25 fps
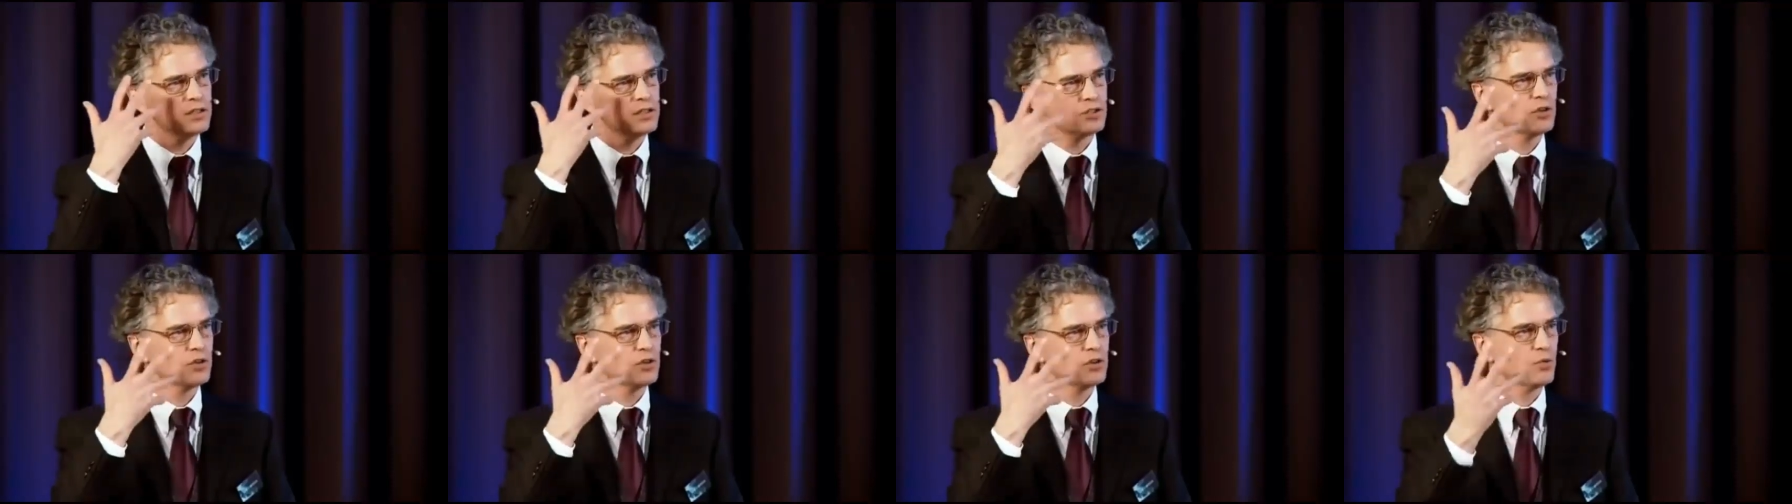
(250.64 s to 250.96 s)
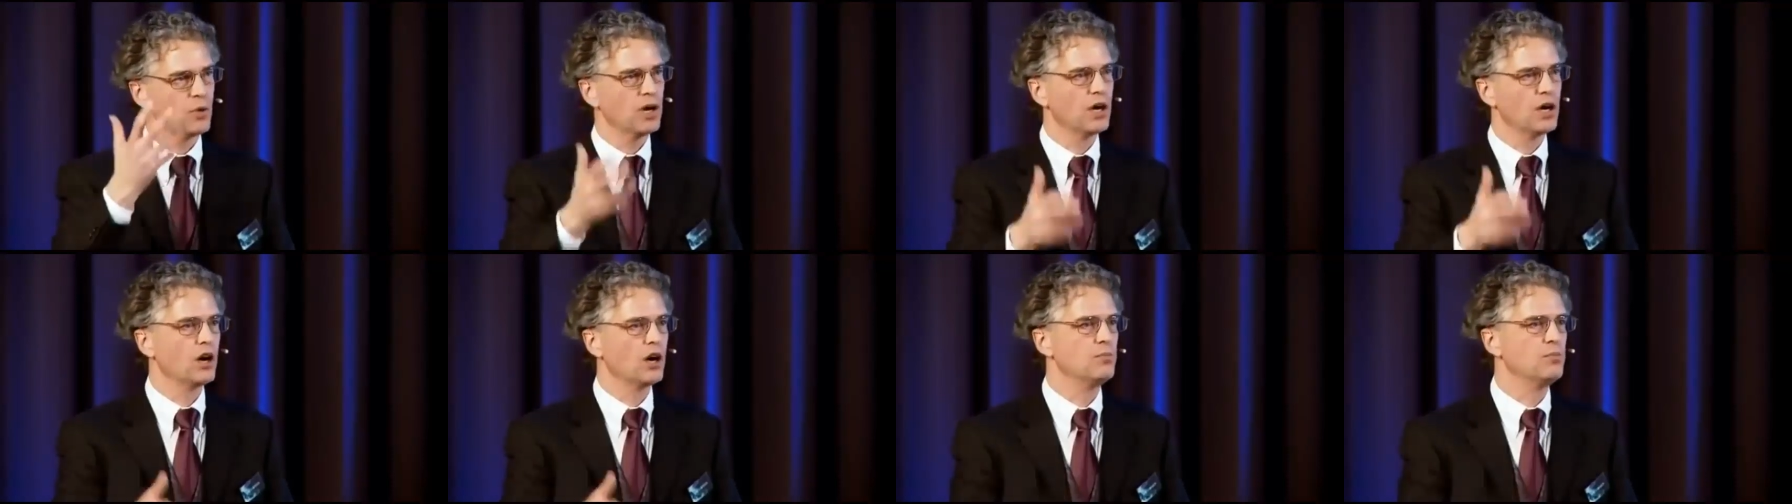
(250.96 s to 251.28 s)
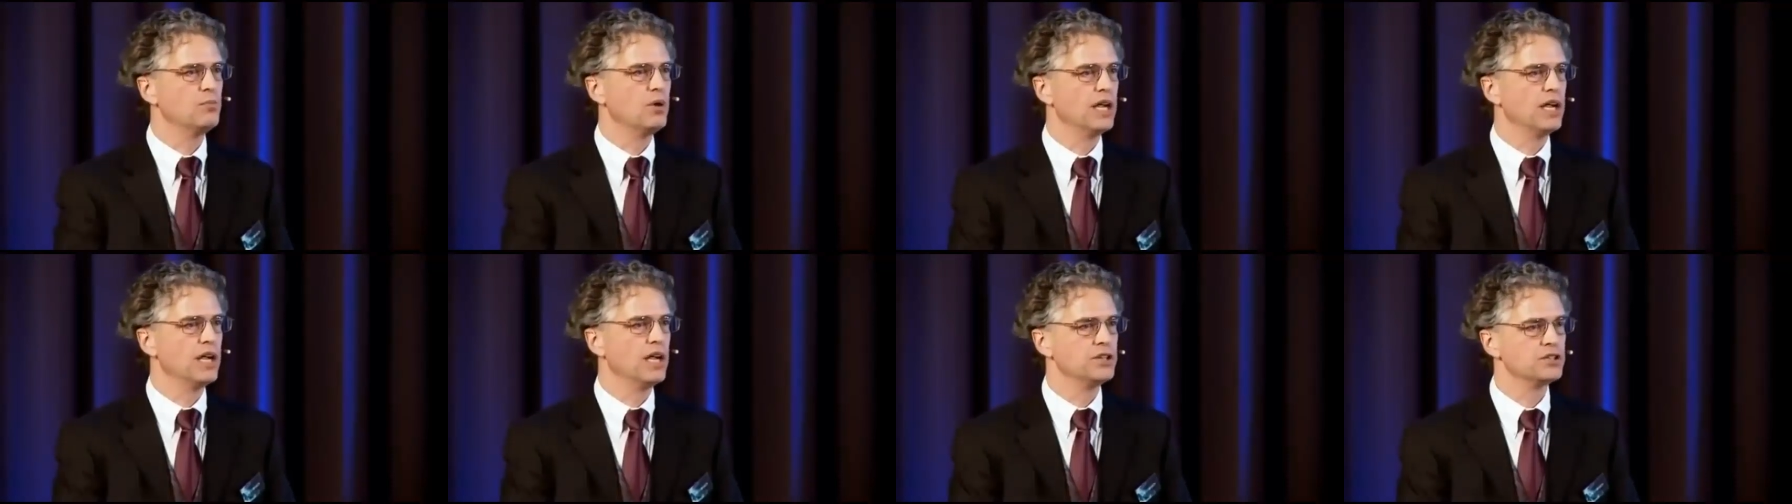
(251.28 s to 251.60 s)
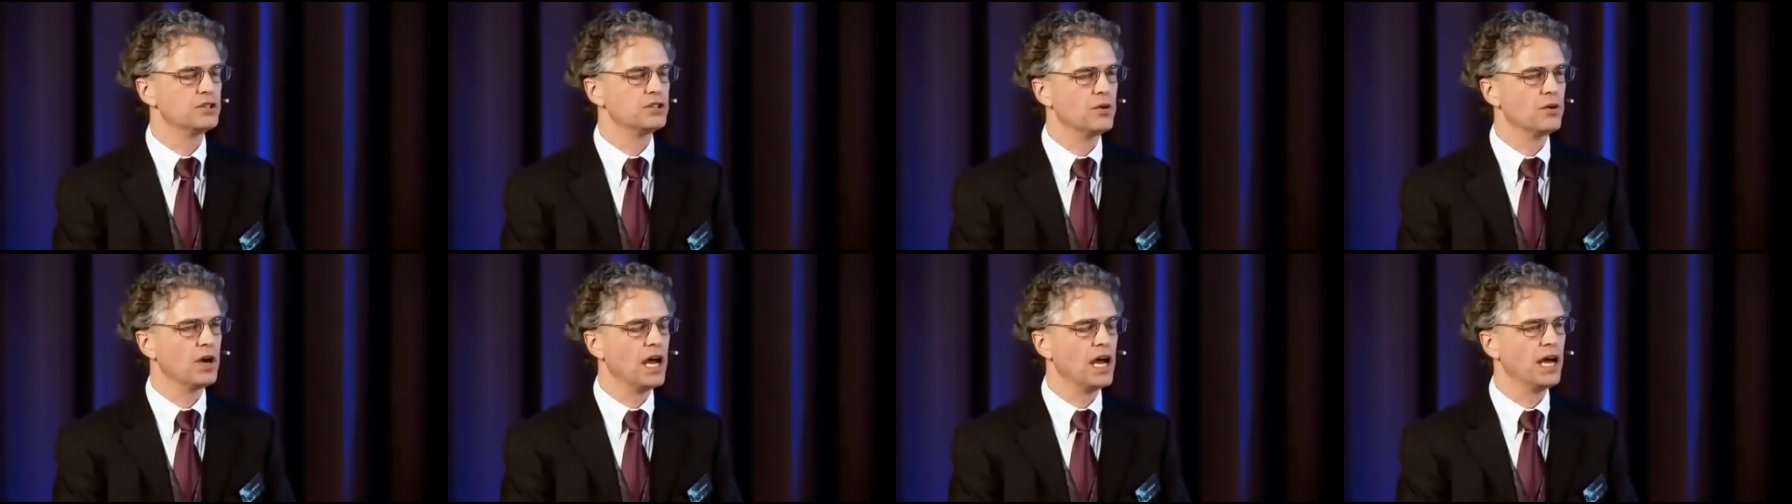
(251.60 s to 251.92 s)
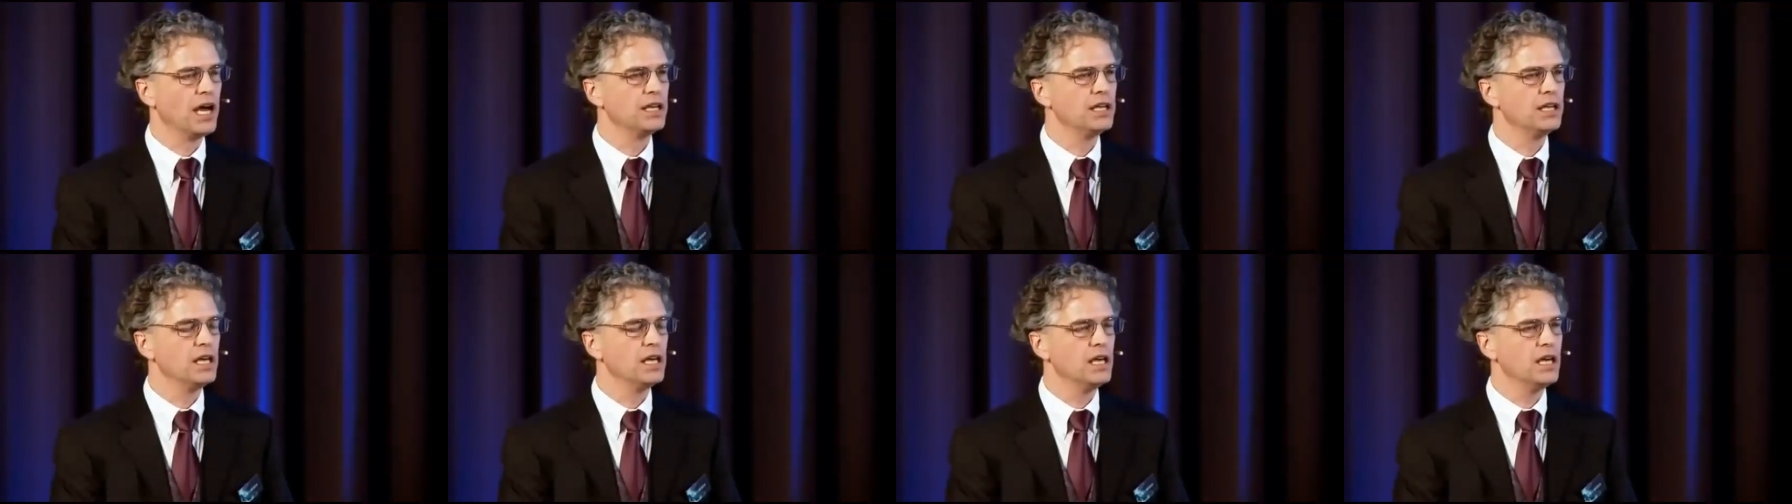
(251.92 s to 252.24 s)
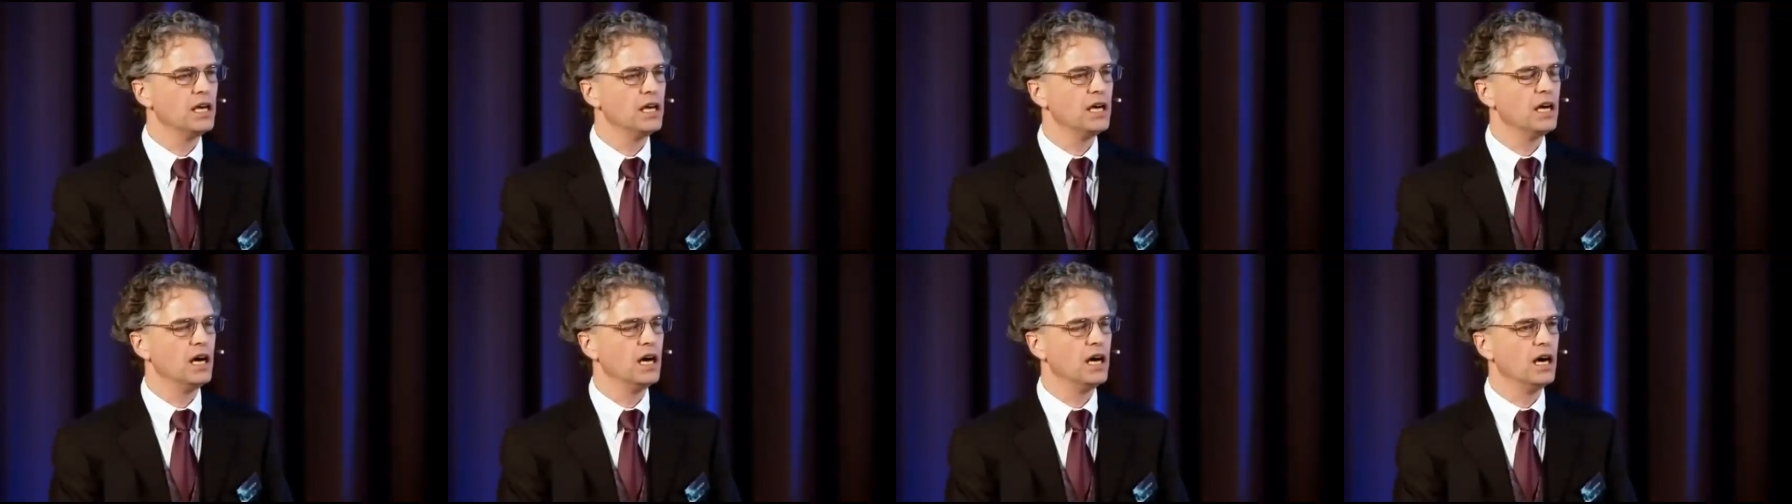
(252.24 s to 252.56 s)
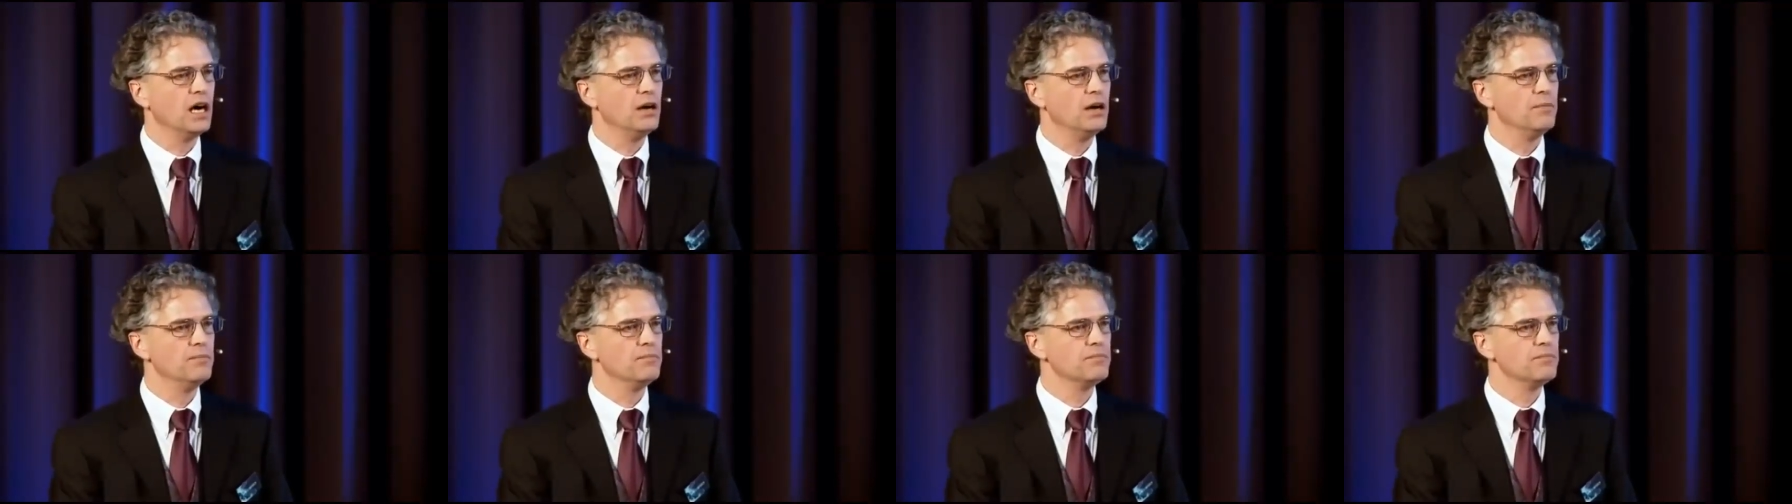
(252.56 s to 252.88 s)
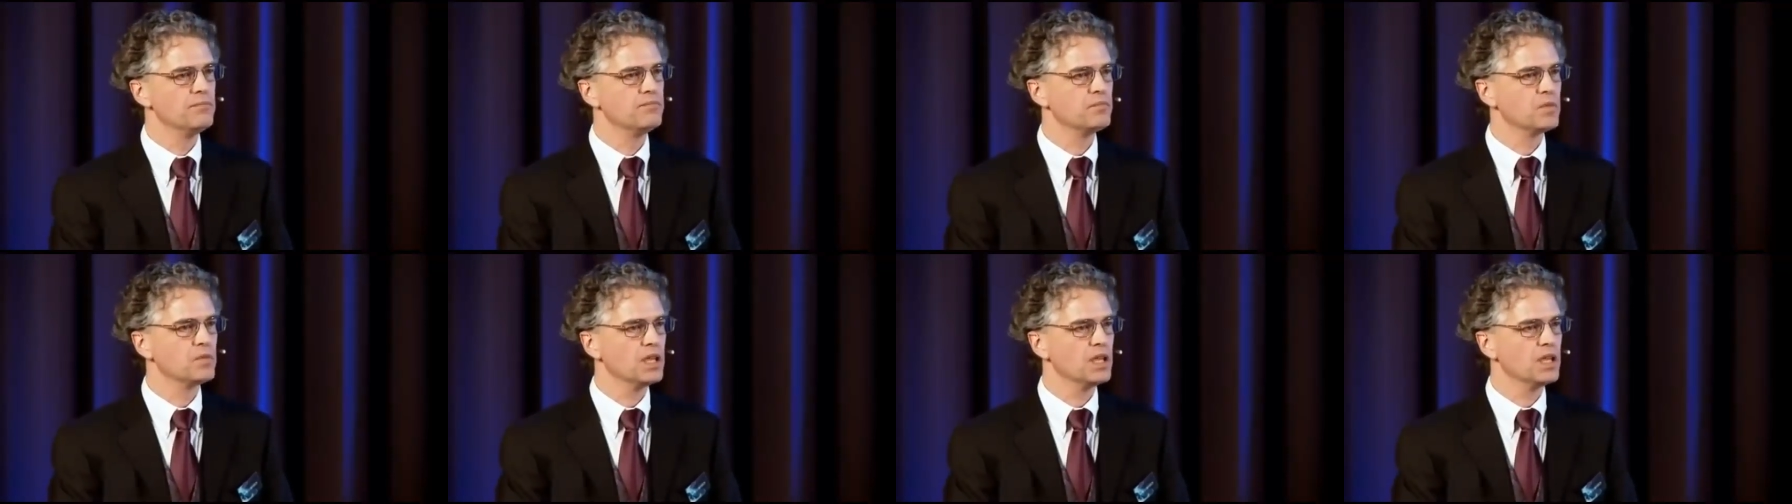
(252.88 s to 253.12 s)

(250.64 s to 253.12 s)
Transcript: sort of where our brains are at, um,